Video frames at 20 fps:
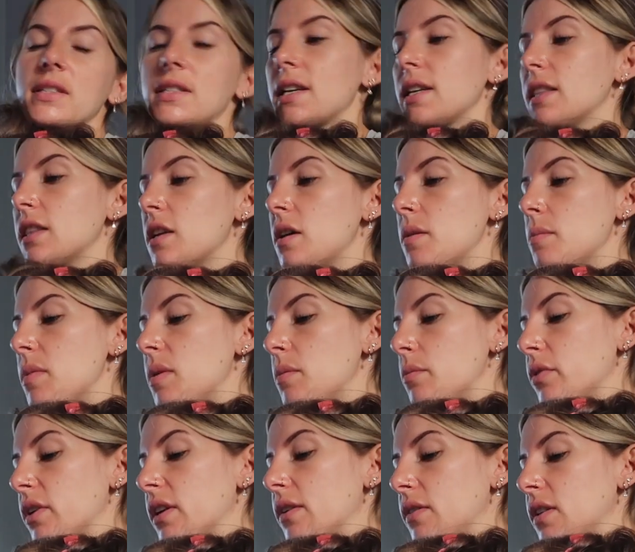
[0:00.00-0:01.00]
seen them in
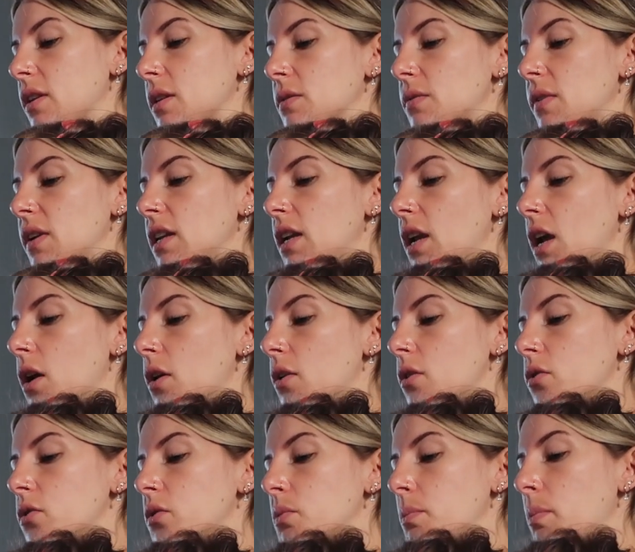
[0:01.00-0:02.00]
previous
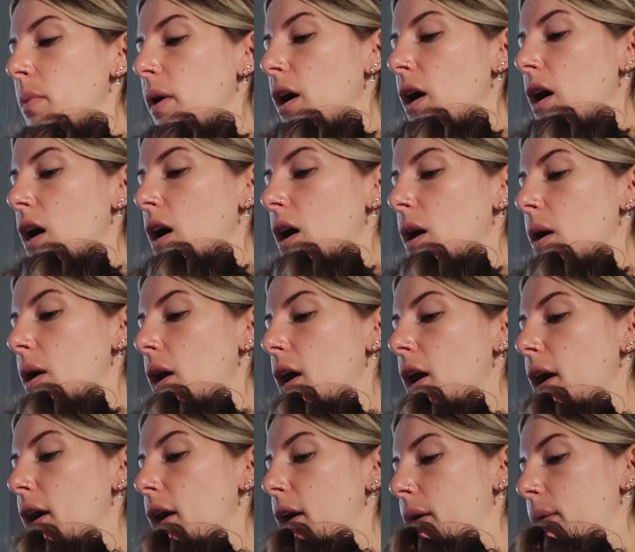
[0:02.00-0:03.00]
videos, but
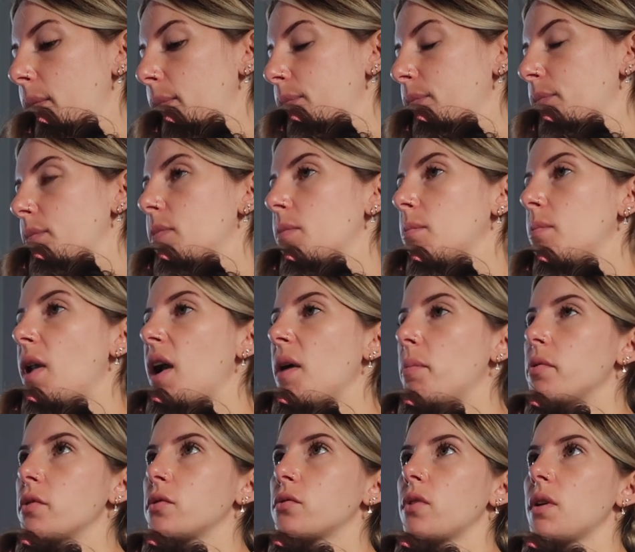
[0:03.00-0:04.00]
my
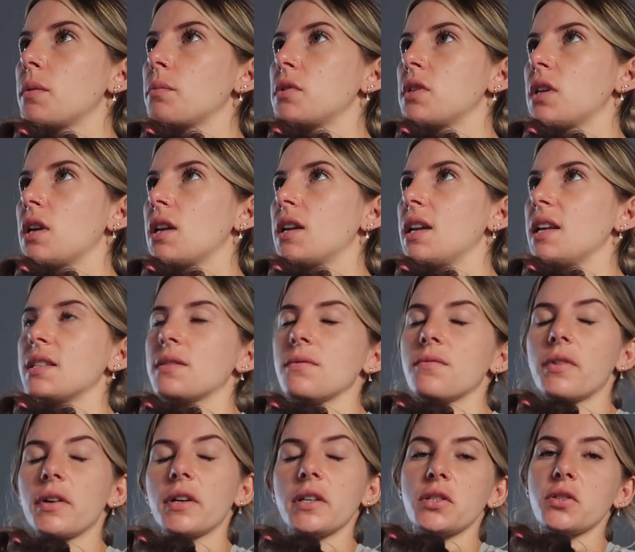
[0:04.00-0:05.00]
prescription
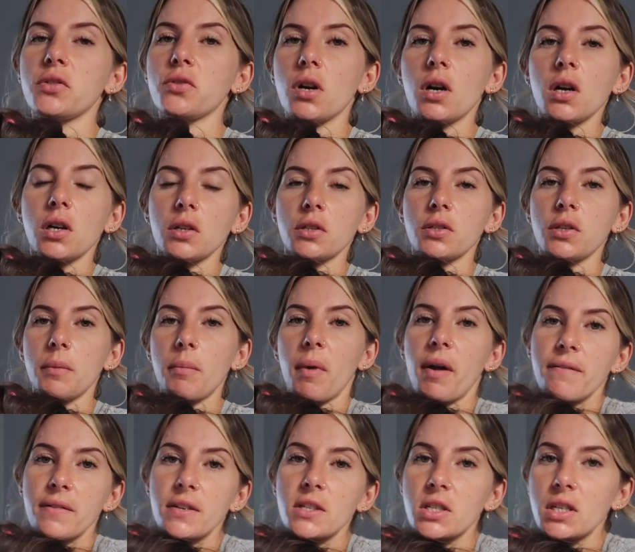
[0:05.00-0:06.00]
isn't very strong, so
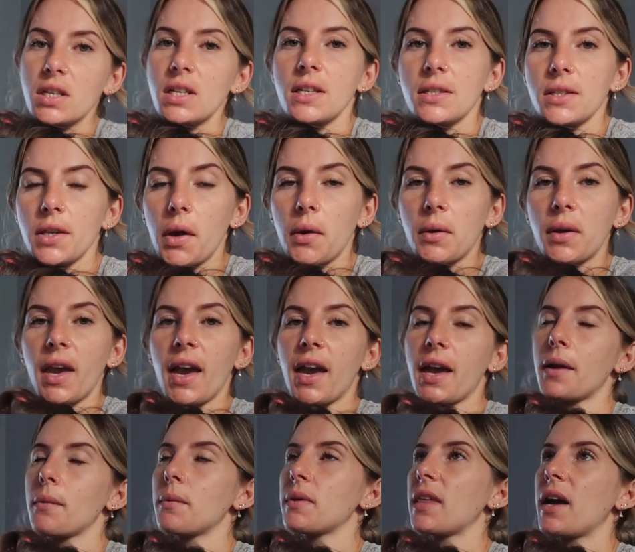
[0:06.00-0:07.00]
my vision is
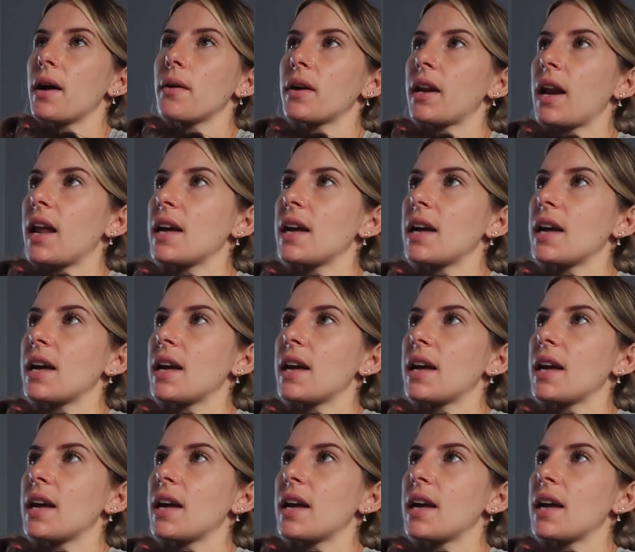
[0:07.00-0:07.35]
okay without